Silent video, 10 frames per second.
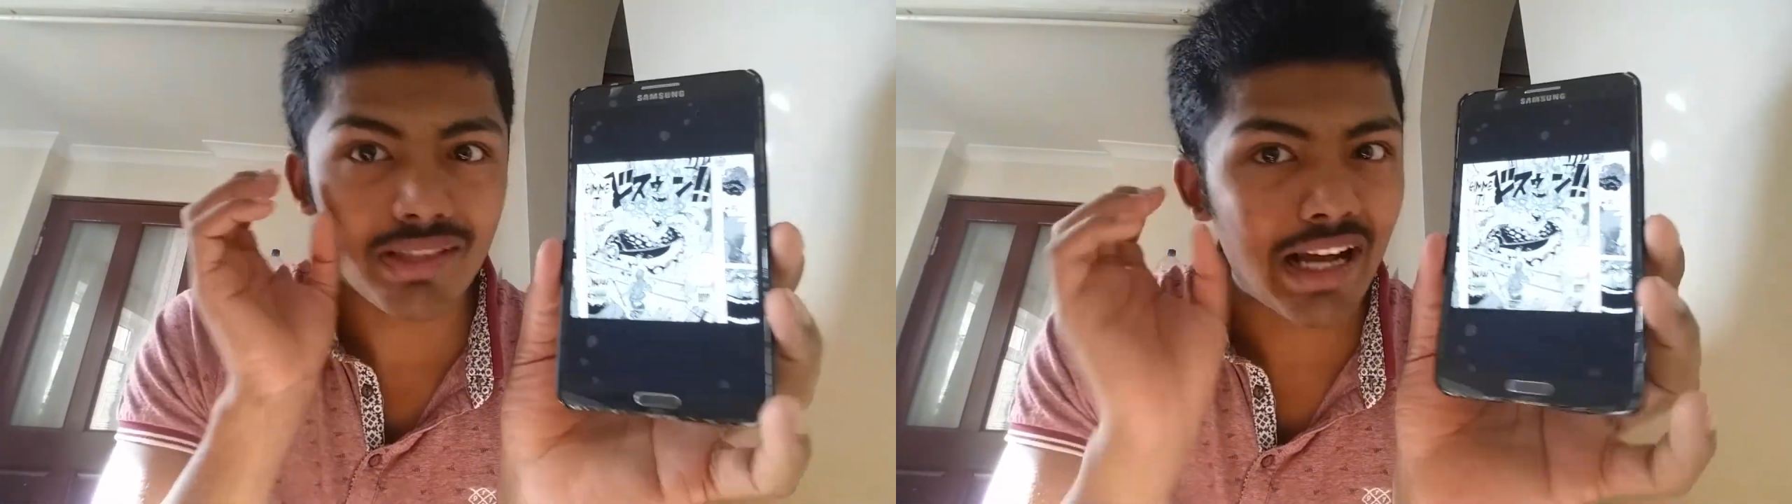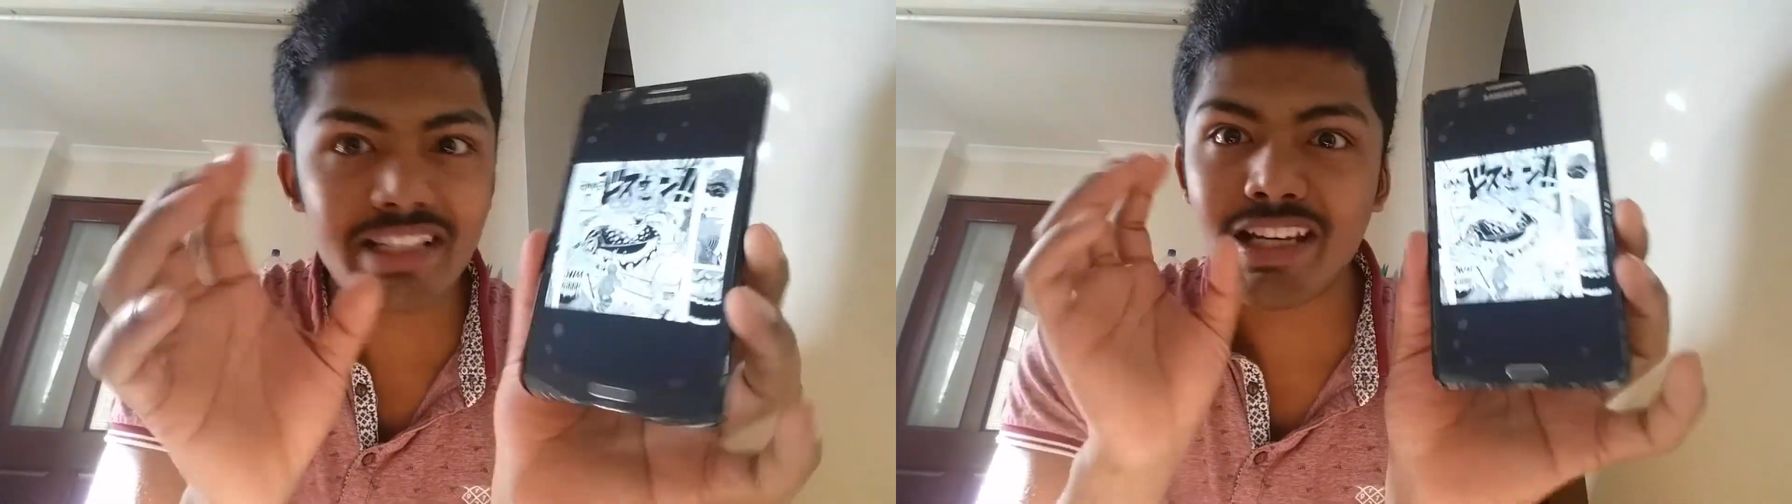
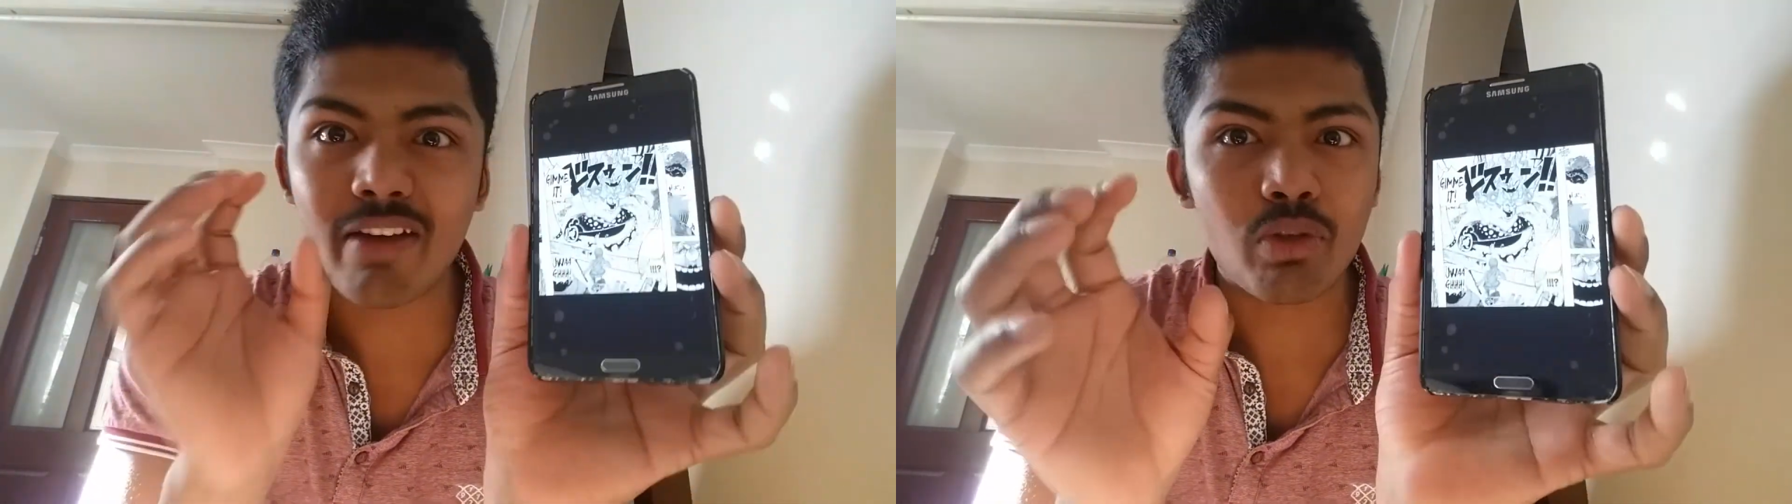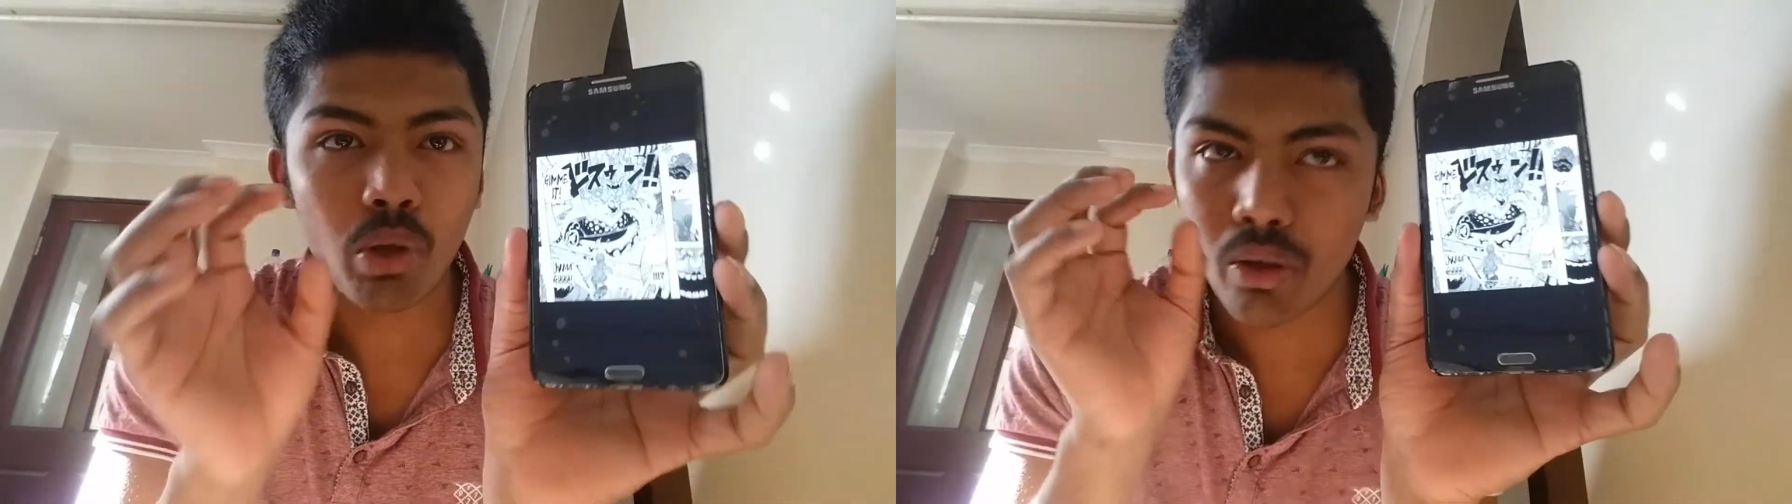
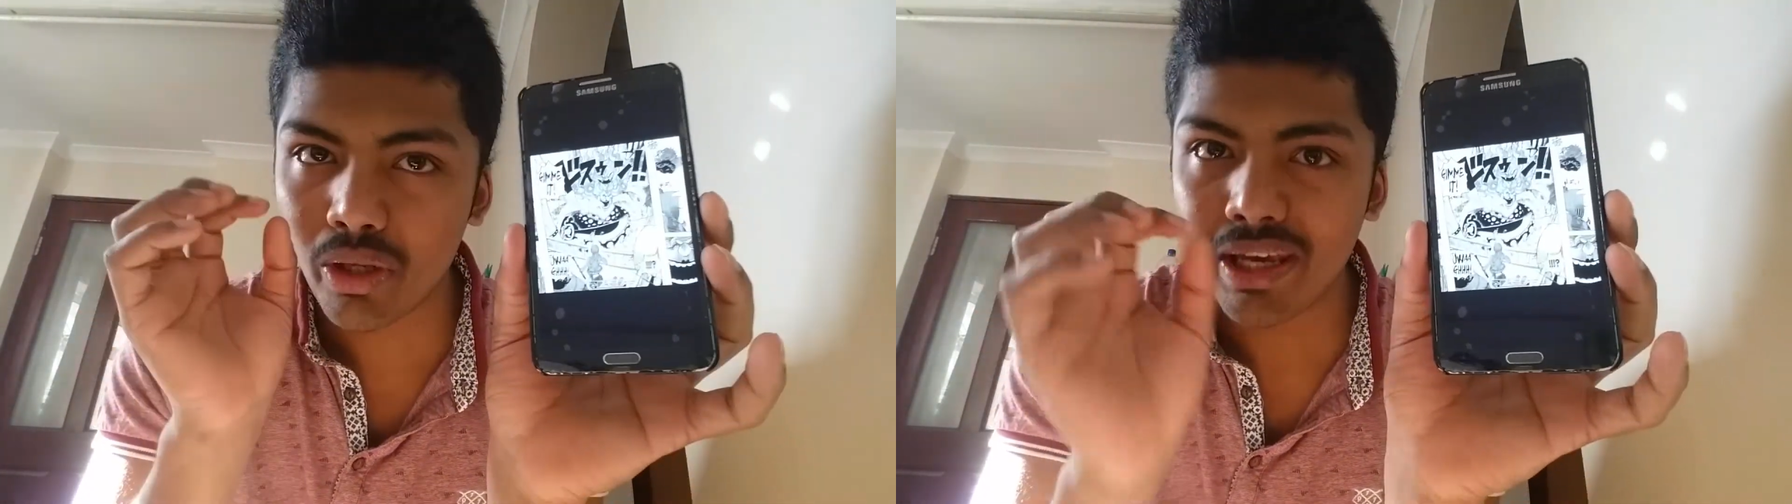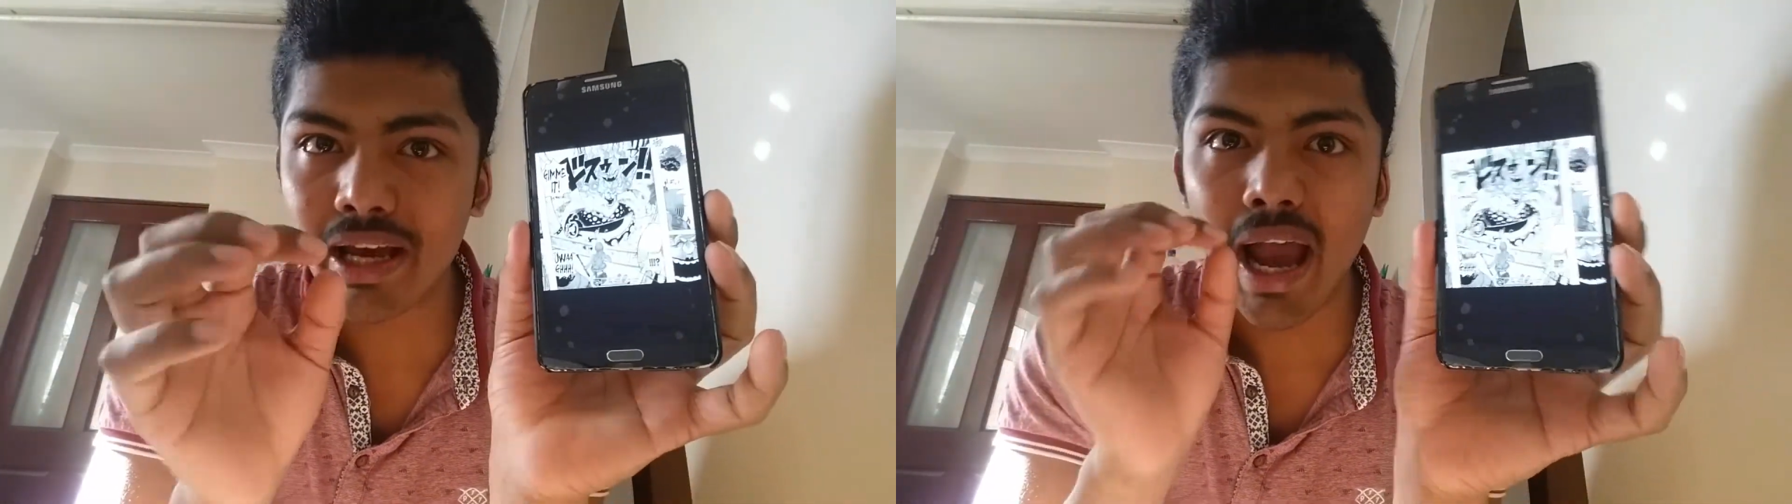Sanji have to
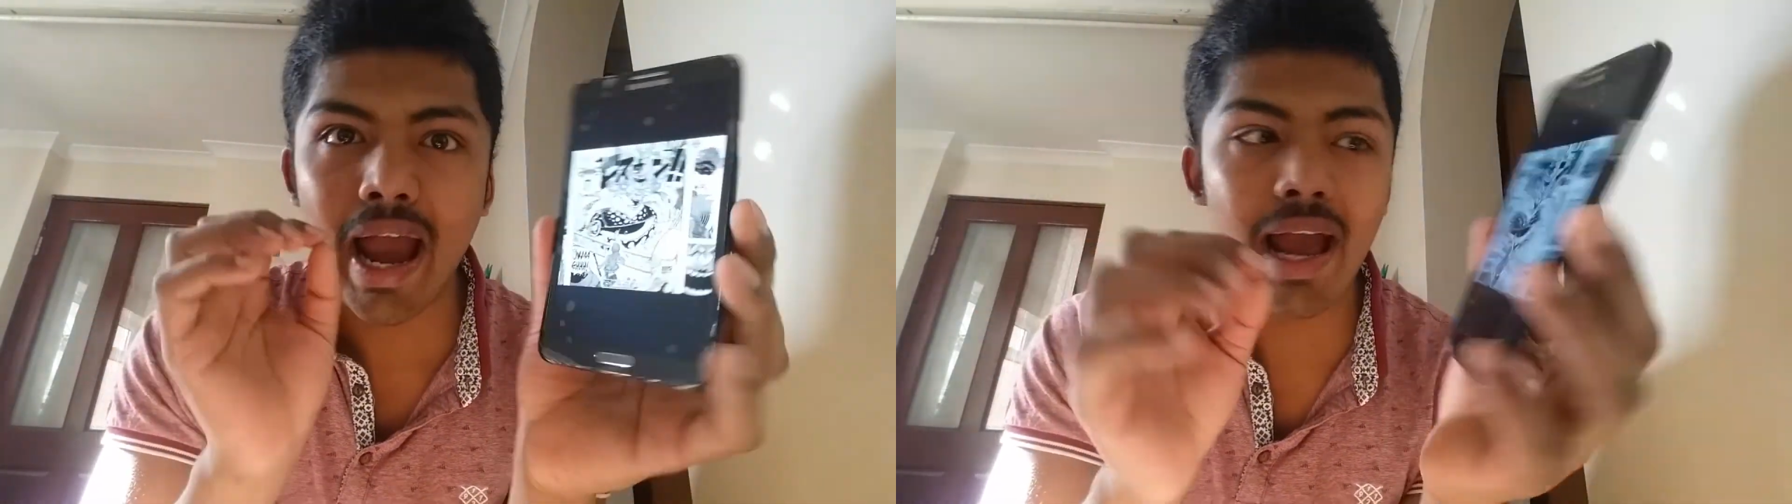go here